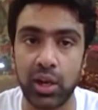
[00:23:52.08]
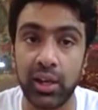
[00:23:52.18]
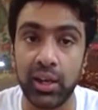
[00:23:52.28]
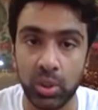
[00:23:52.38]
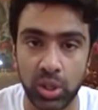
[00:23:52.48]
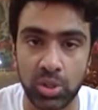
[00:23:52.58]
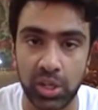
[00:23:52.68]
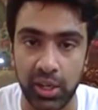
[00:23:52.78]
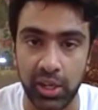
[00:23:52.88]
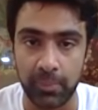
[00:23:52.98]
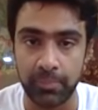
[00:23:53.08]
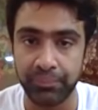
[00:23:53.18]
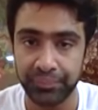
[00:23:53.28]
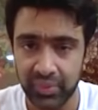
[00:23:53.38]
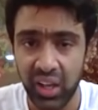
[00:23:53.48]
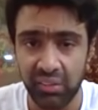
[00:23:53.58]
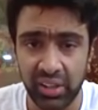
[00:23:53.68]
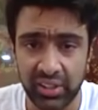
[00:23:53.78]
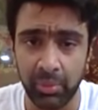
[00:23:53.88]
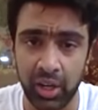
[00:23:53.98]
Ali in 2008, where
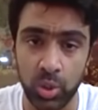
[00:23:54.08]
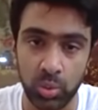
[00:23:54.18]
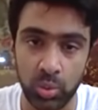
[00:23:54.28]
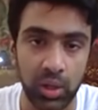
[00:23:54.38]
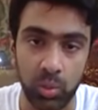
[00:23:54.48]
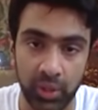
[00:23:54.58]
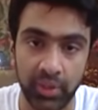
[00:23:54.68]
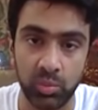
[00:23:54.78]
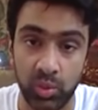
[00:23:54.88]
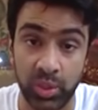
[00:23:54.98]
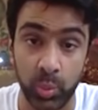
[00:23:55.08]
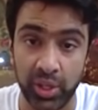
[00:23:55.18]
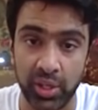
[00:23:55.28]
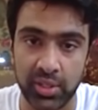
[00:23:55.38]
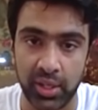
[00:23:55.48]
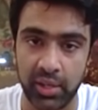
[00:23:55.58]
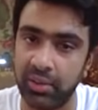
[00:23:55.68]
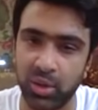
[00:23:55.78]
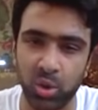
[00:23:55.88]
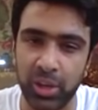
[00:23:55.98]
Tamil Nadu won, were the winners that year,
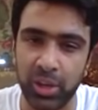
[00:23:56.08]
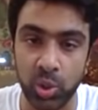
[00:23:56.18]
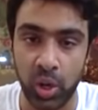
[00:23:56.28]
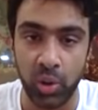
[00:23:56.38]
where nobody knew how